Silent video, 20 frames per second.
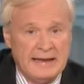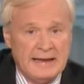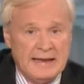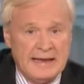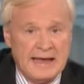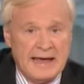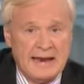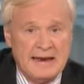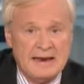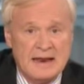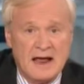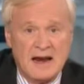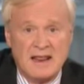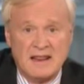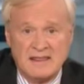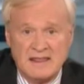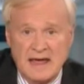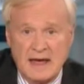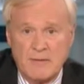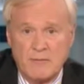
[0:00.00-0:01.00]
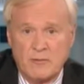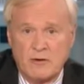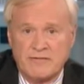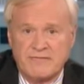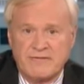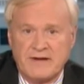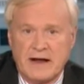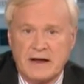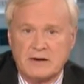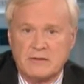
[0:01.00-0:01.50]
In the end, none of them
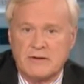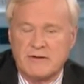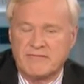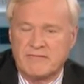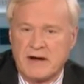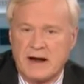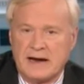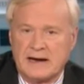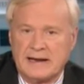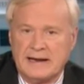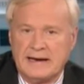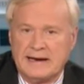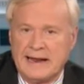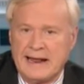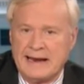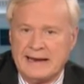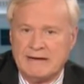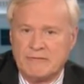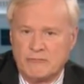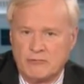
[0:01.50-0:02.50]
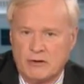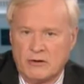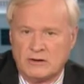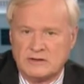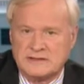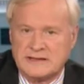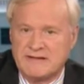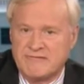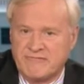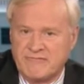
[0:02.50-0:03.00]
were found to have violated any
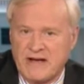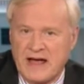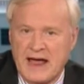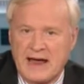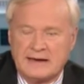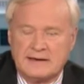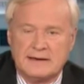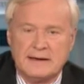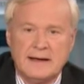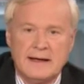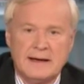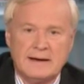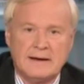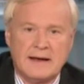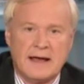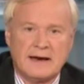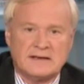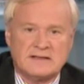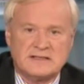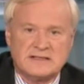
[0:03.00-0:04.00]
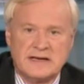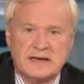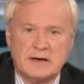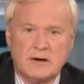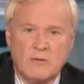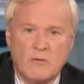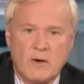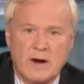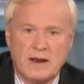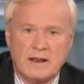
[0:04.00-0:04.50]
rules. In fact, not a
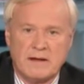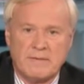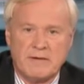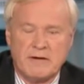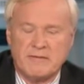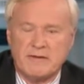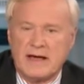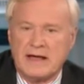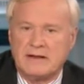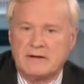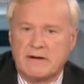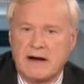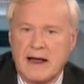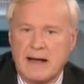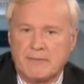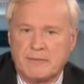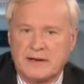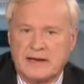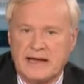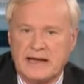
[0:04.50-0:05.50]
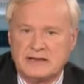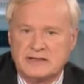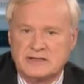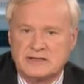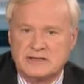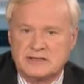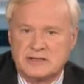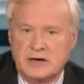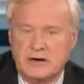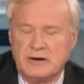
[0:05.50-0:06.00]
single one of them have had their
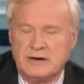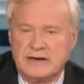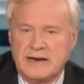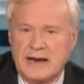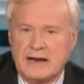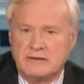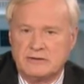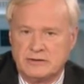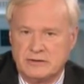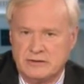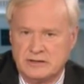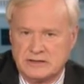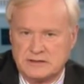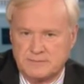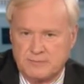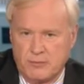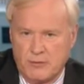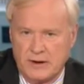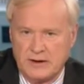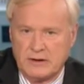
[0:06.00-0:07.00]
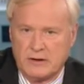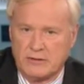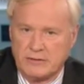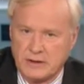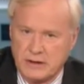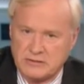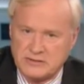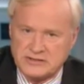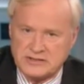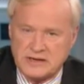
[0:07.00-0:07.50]
applications turned down to this point,
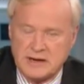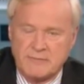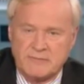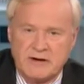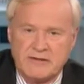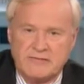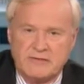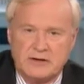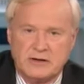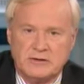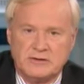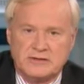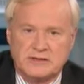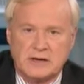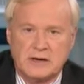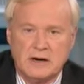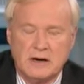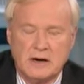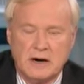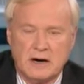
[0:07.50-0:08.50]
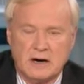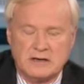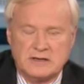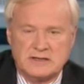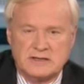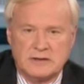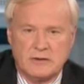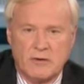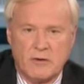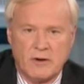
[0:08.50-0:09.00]
although some reviews
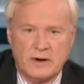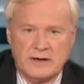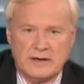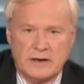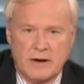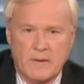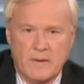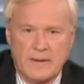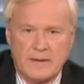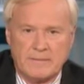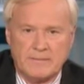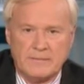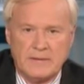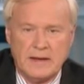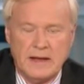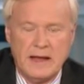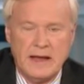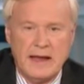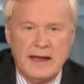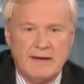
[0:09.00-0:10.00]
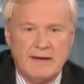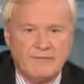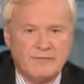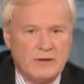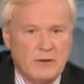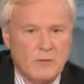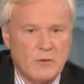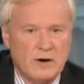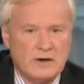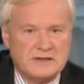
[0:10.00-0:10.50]
are still ongoing.
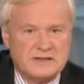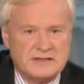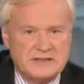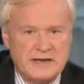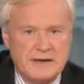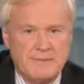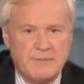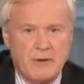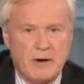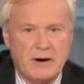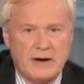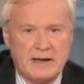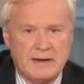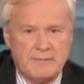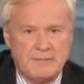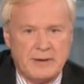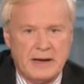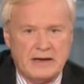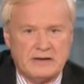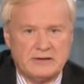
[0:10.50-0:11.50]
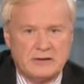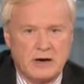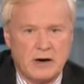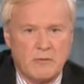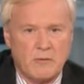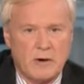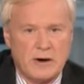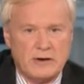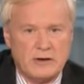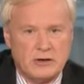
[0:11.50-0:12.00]
If the words Tea Party and
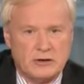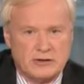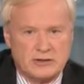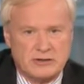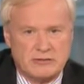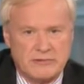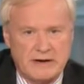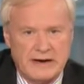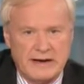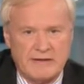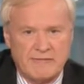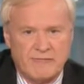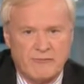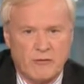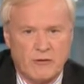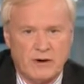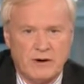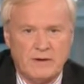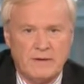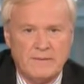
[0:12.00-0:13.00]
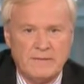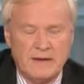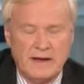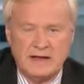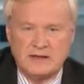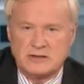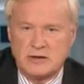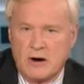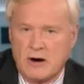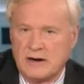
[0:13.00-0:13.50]
Patriot are what you're screening for,
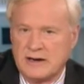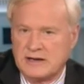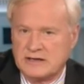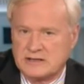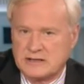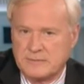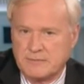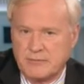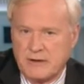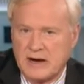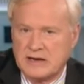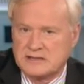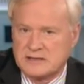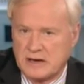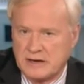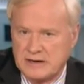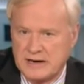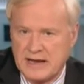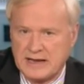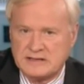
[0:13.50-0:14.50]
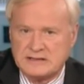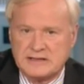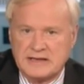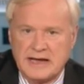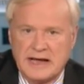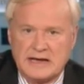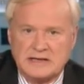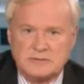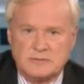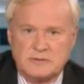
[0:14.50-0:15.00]
it's hardly a surprise our
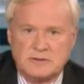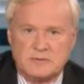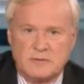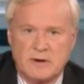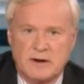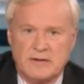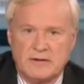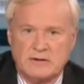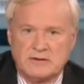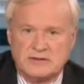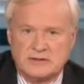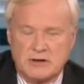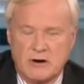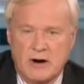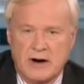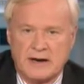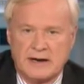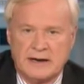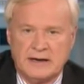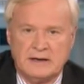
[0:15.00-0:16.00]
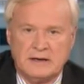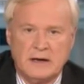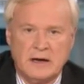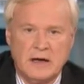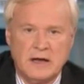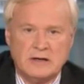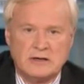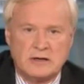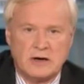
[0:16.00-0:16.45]
next guest was one of those targeted.